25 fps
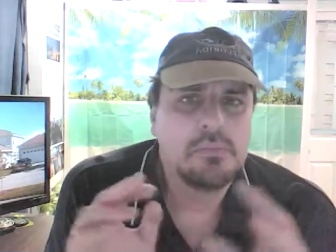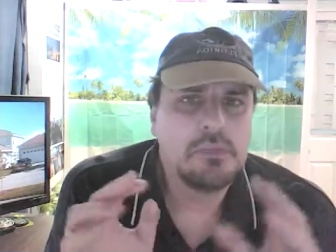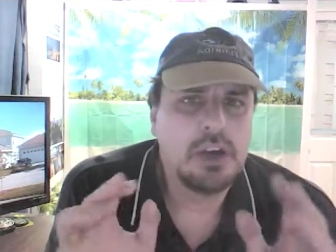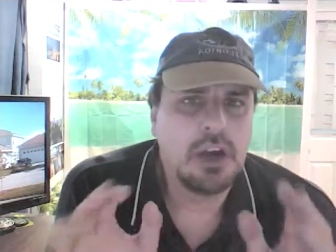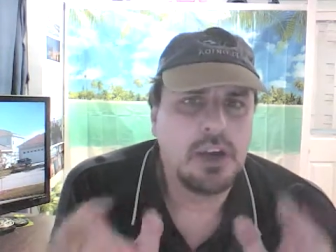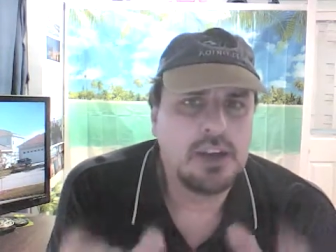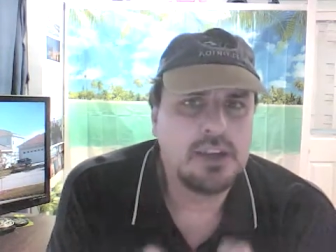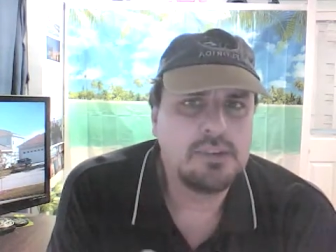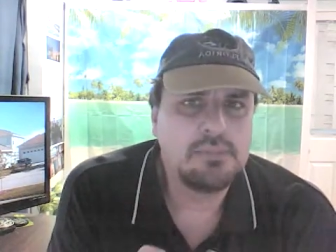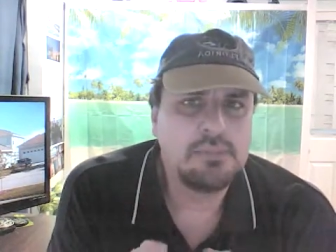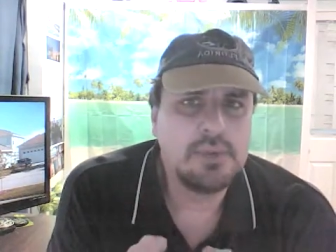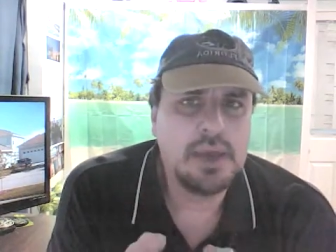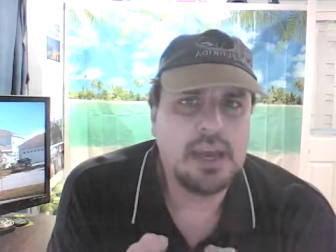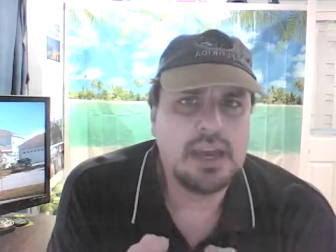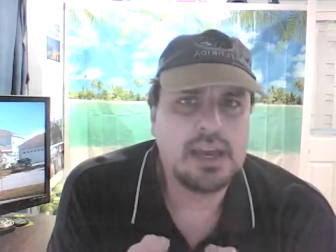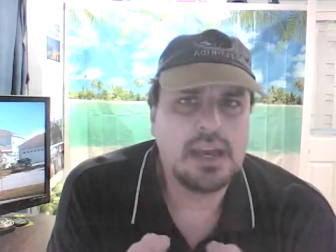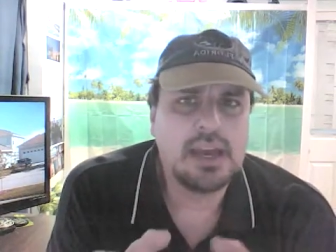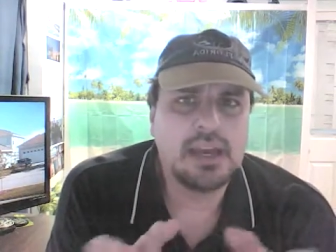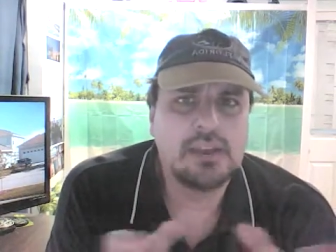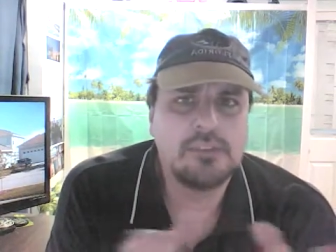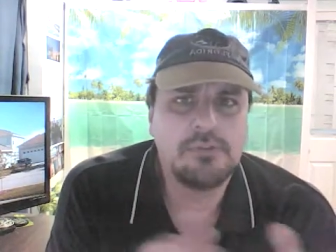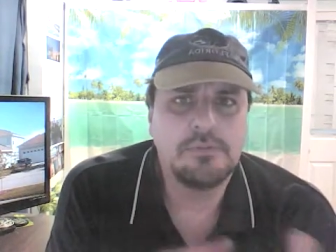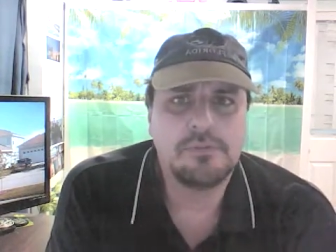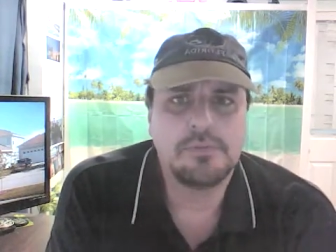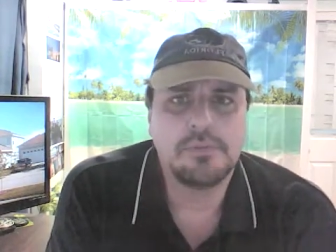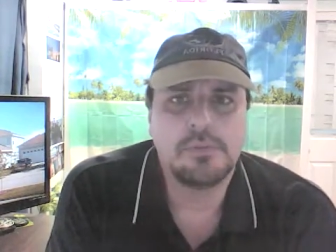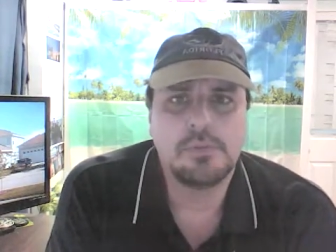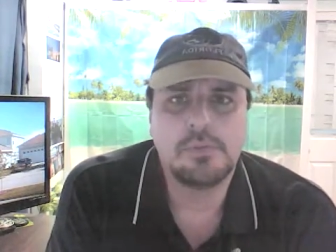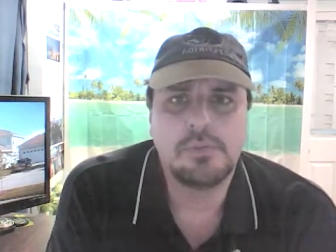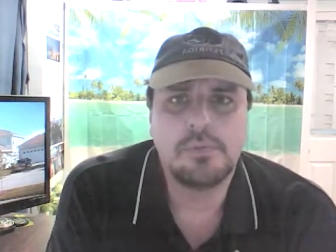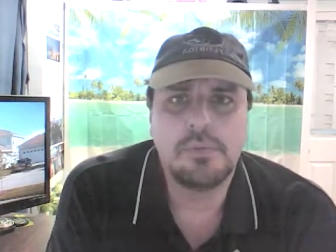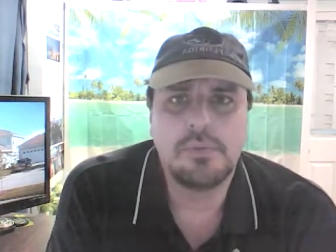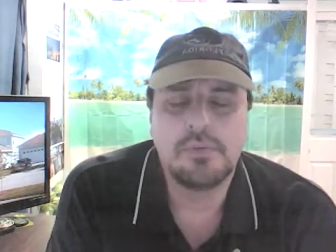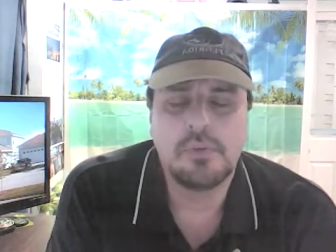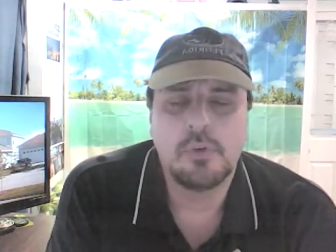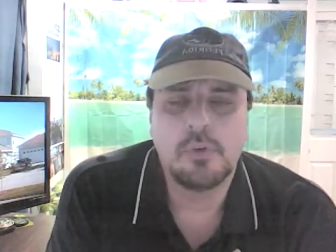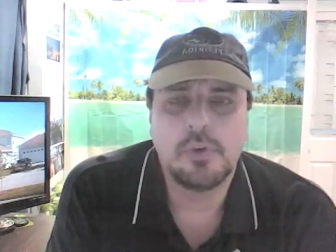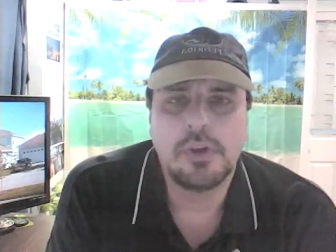cutting back on
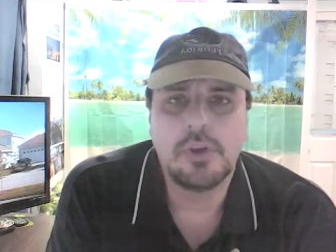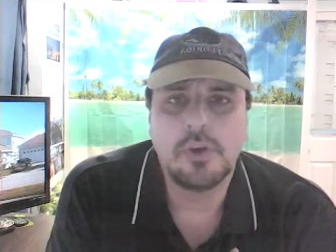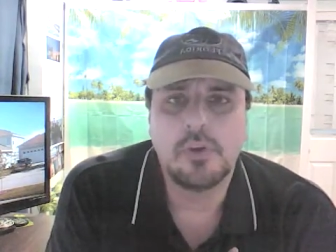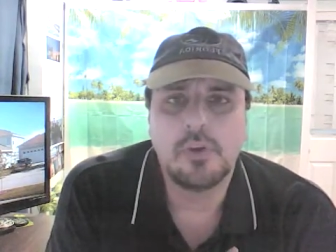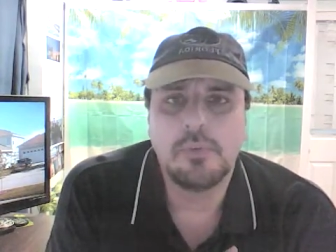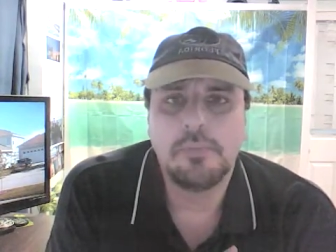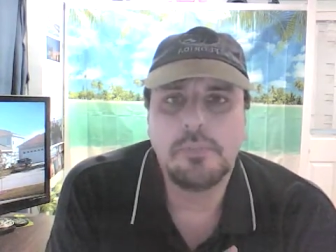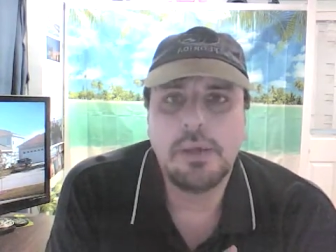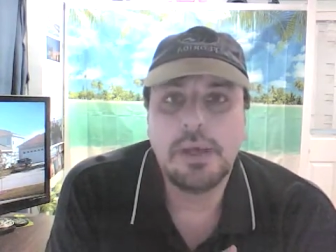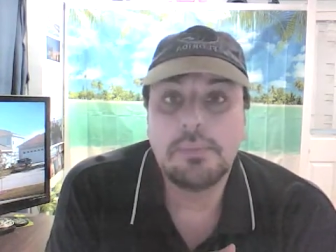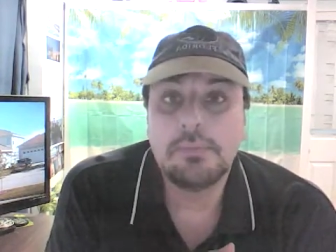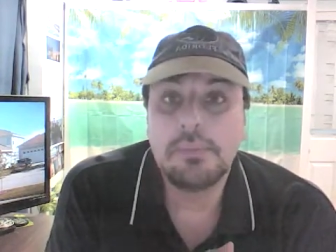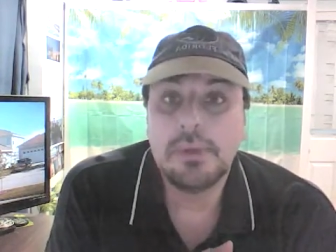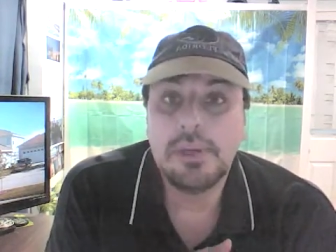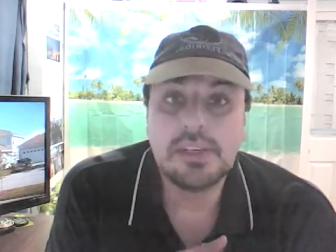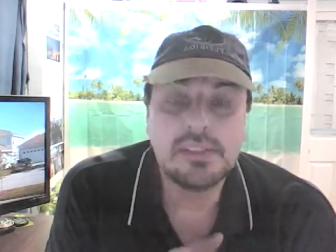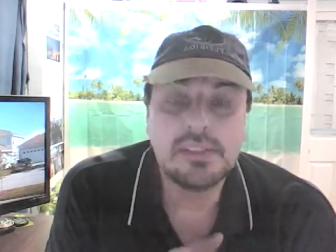food before you go to bed,